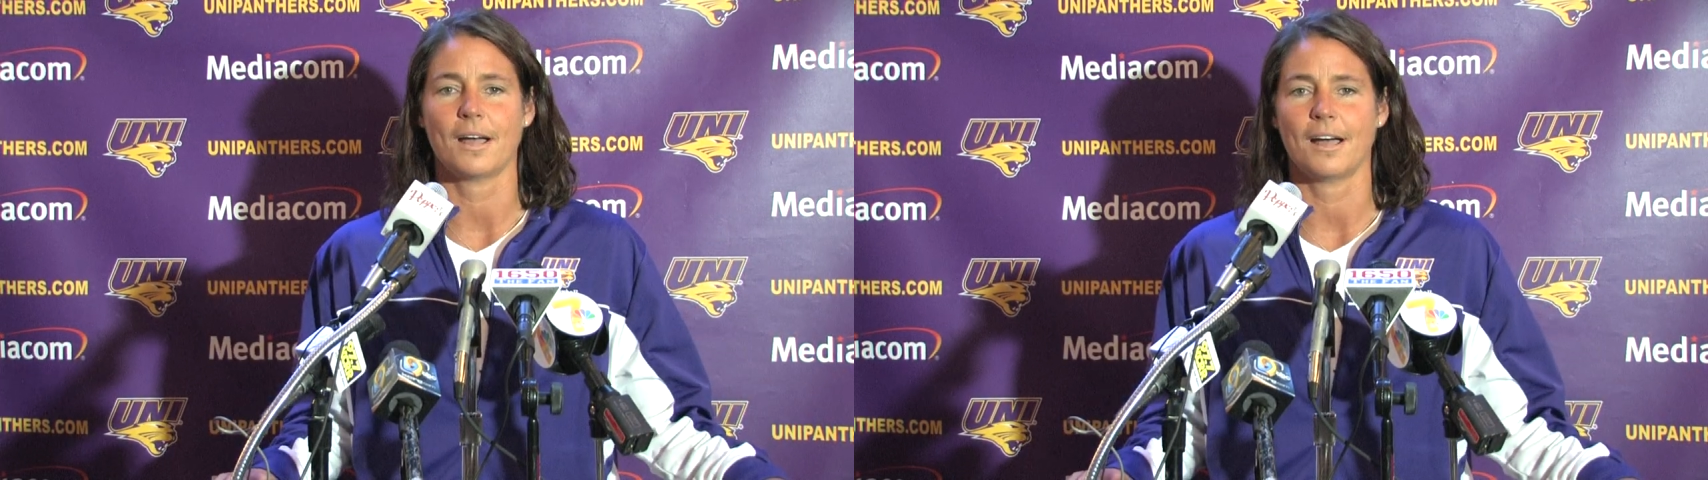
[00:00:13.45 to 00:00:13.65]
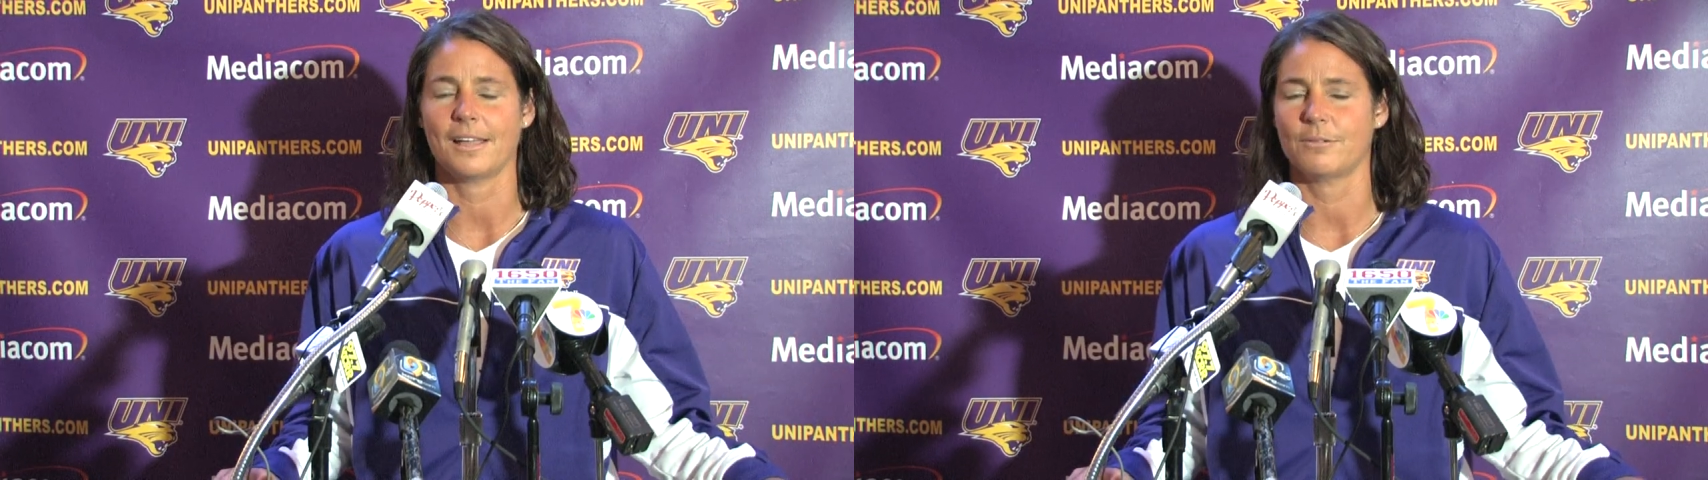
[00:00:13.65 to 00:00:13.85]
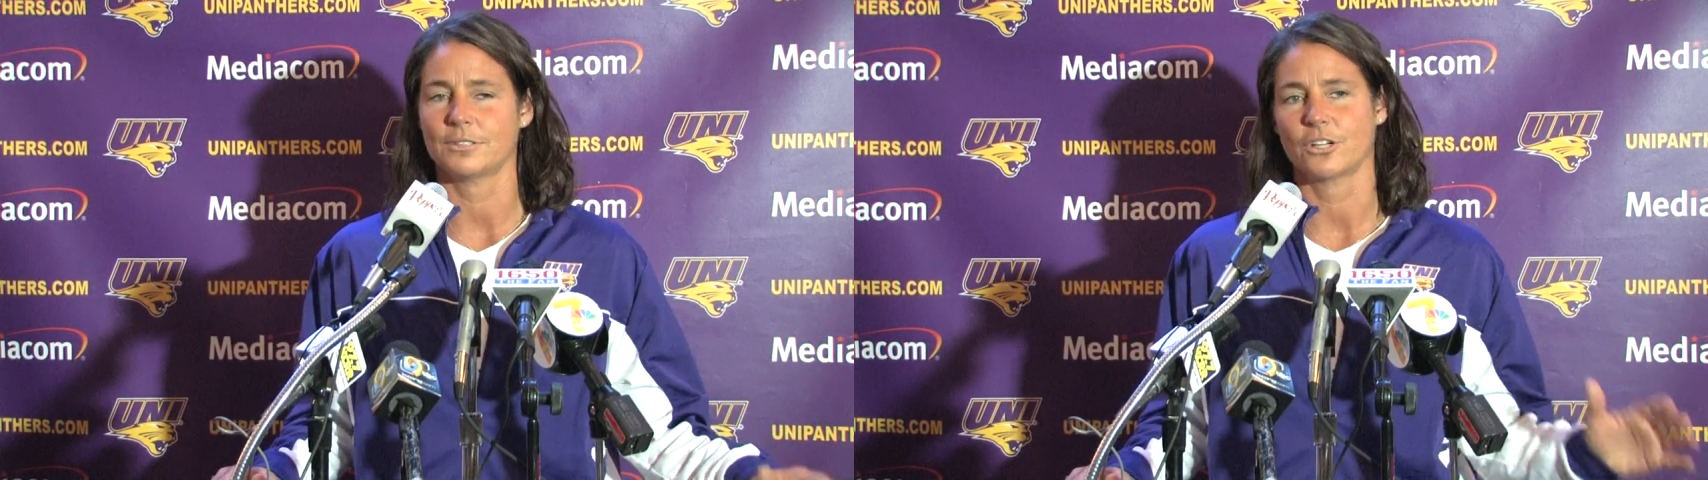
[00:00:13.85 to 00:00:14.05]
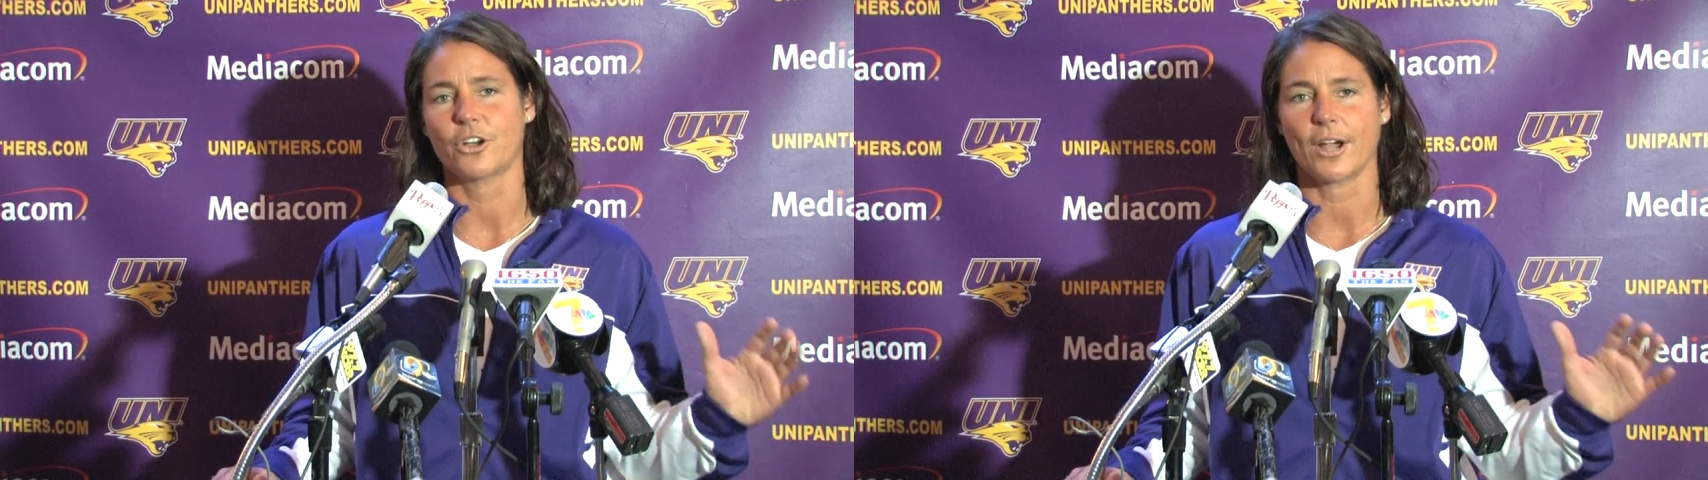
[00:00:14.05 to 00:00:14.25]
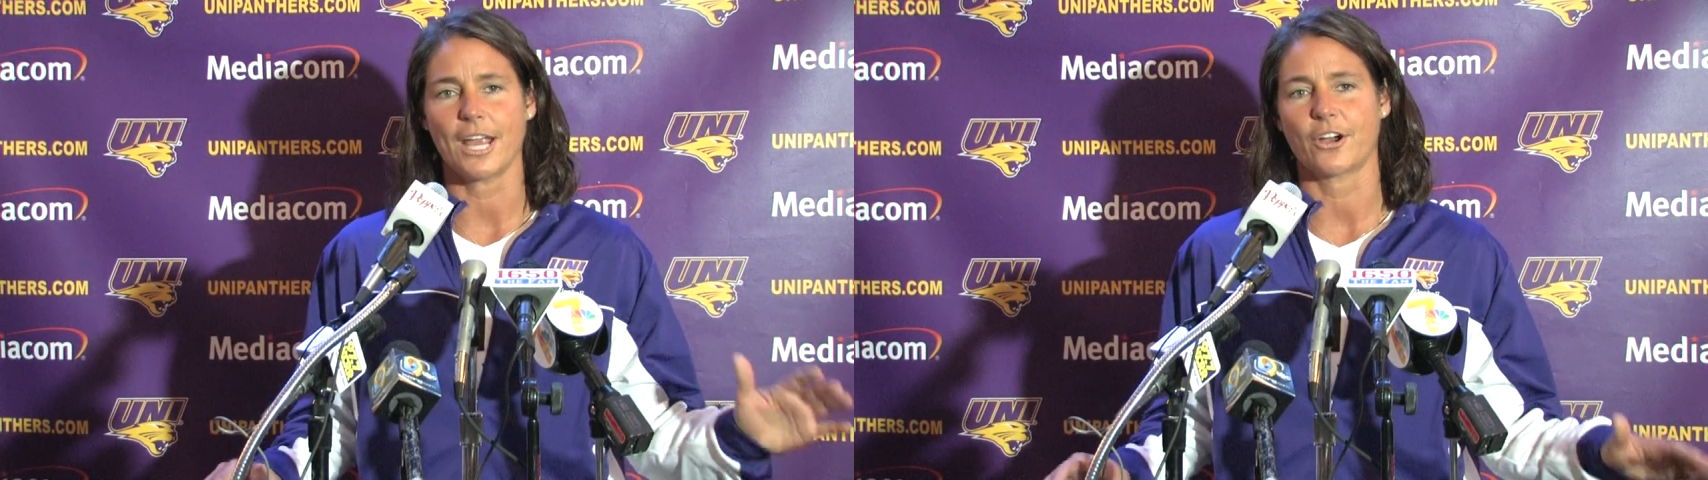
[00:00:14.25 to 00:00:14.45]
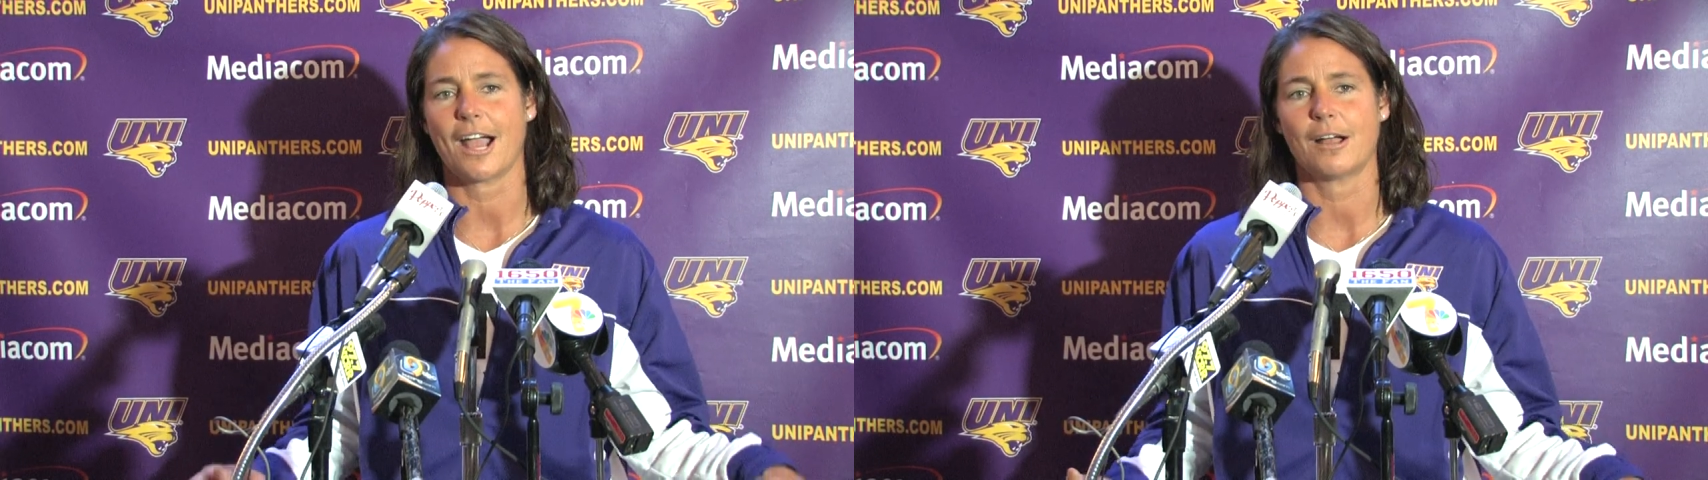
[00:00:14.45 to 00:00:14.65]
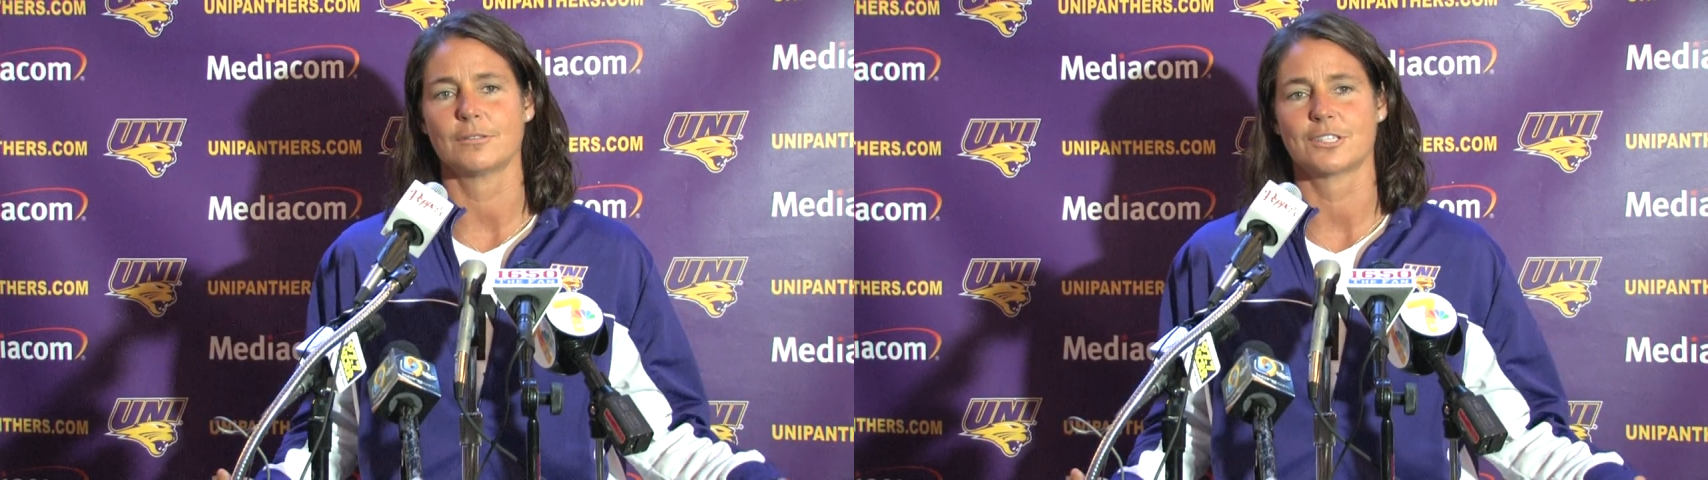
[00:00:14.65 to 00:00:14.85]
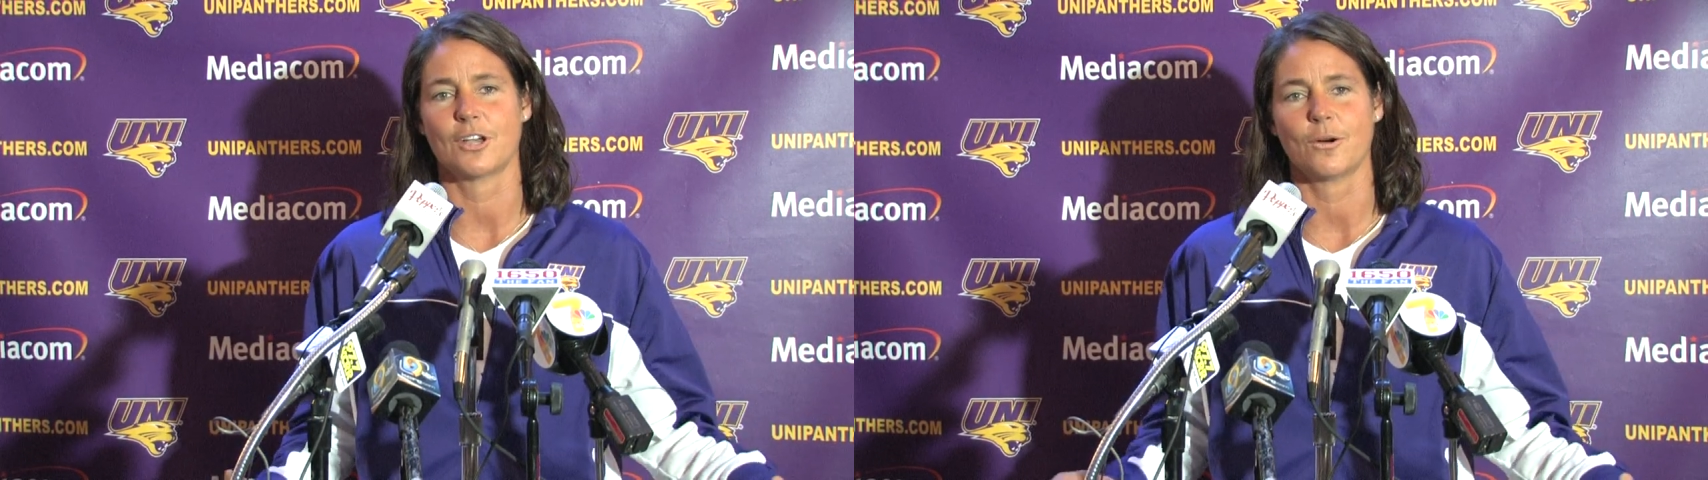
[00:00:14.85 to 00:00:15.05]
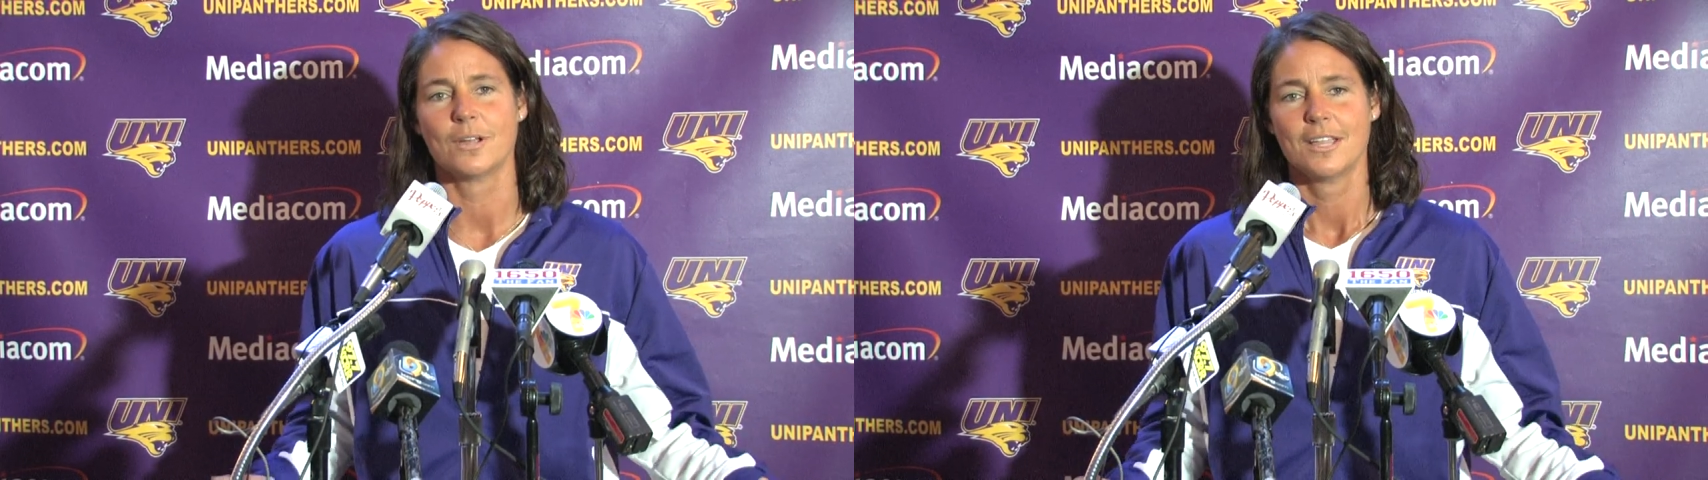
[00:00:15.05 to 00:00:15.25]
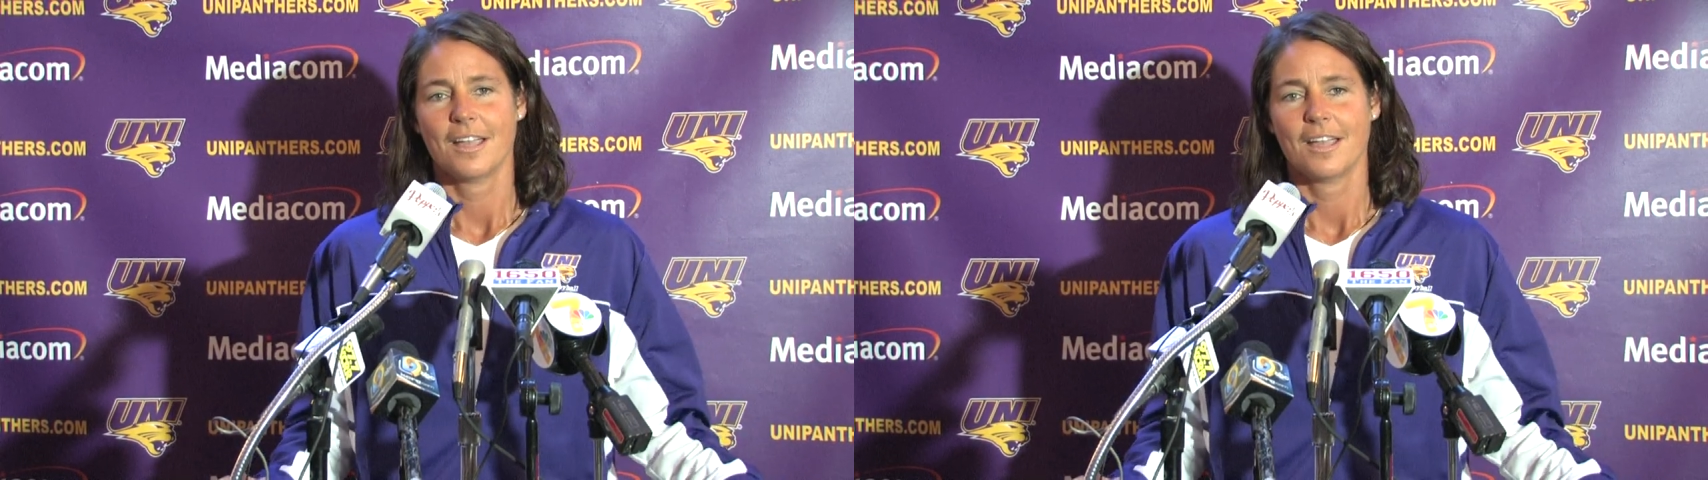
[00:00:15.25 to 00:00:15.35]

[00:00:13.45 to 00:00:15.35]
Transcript: Uh, it was a great crowd, so